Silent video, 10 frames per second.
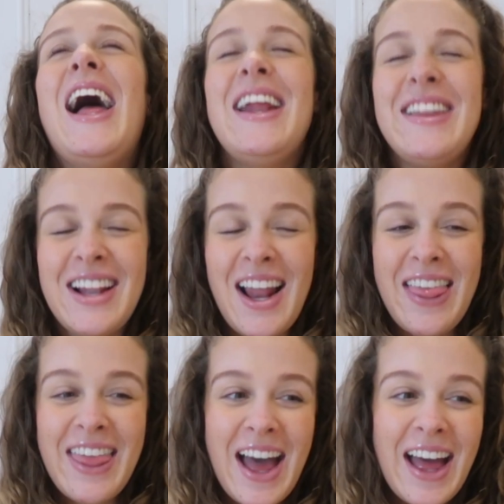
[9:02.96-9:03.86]
anything
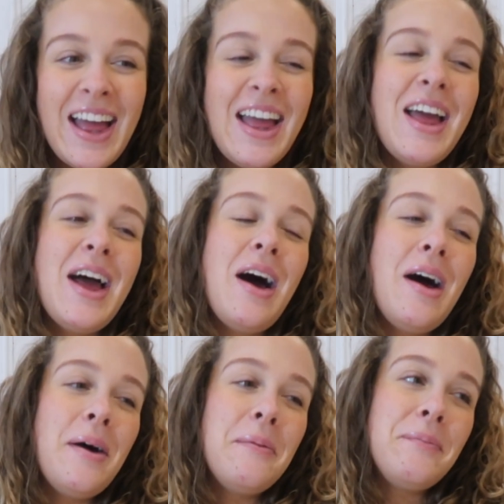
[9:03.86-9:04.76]
like that.
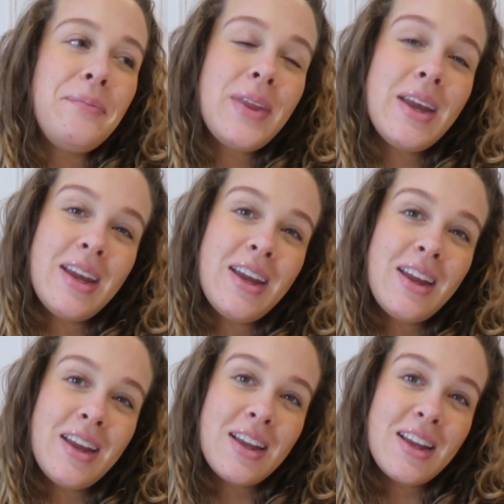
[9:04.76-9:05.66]

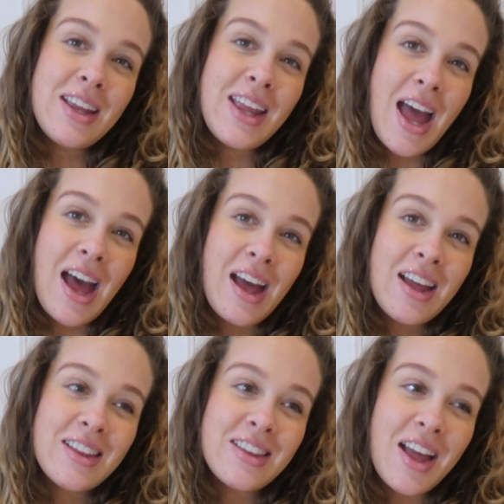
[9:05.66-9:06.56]
Yeah,
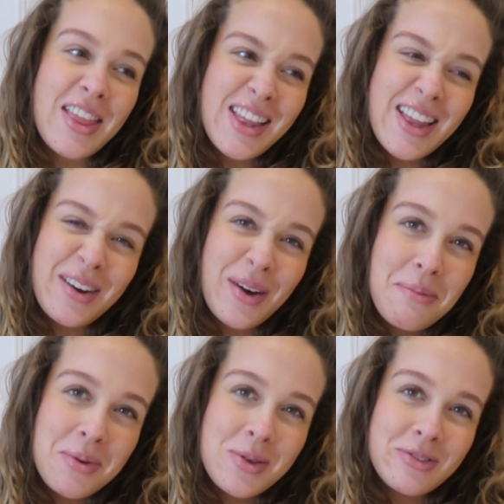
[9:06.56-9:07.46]
I think they're
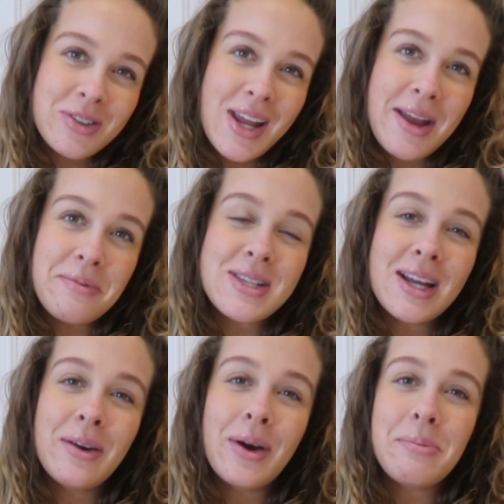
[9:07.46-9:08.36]
quite beautiful names
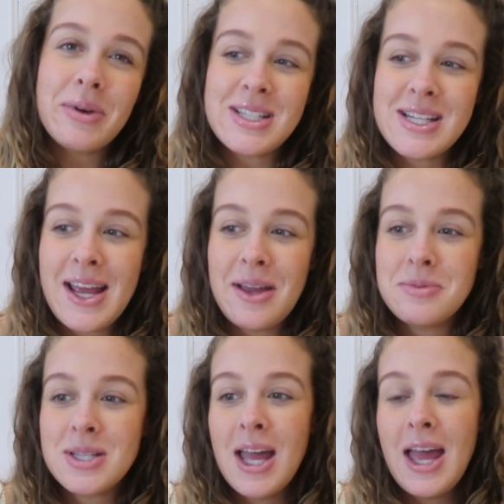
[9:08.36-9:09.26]
and quite pretty
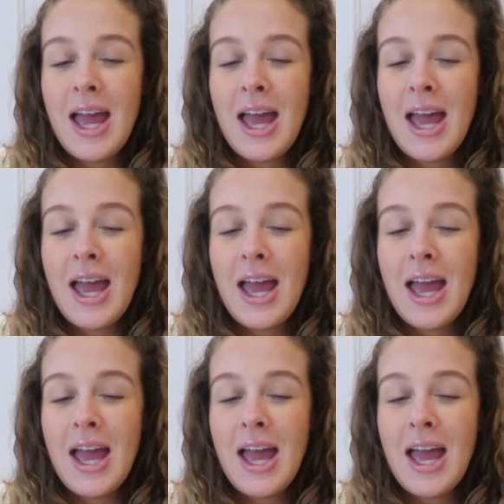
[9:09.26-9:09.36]
names,